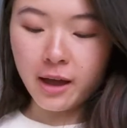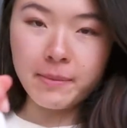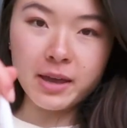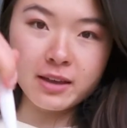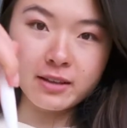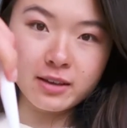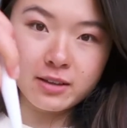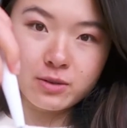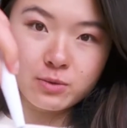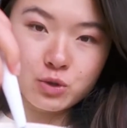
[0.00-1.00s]
I'm making like a
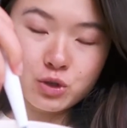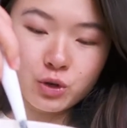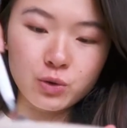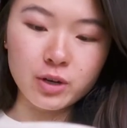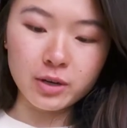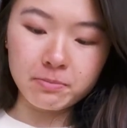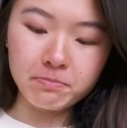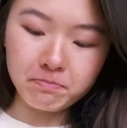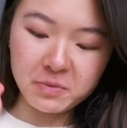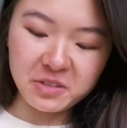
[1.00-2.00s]
little tuna
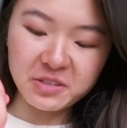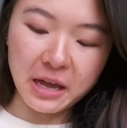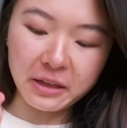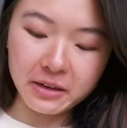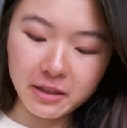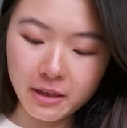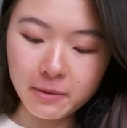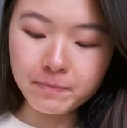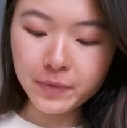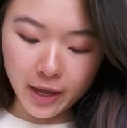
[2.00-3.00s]
salad
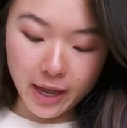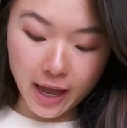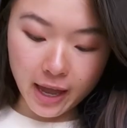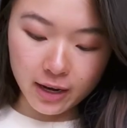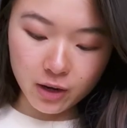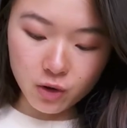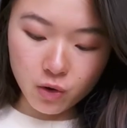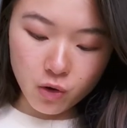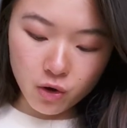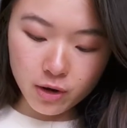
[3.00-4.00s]
thing. I add
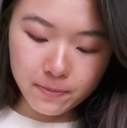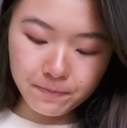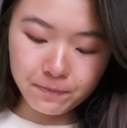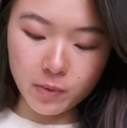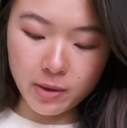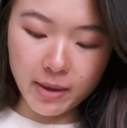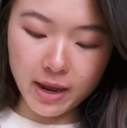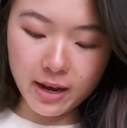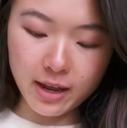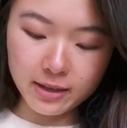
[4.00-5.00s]
corn, kewpie
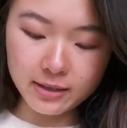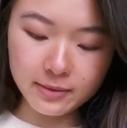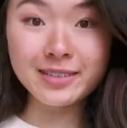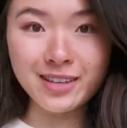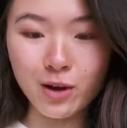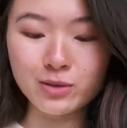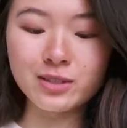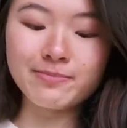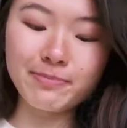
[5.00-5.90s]
mayonnaise, salt,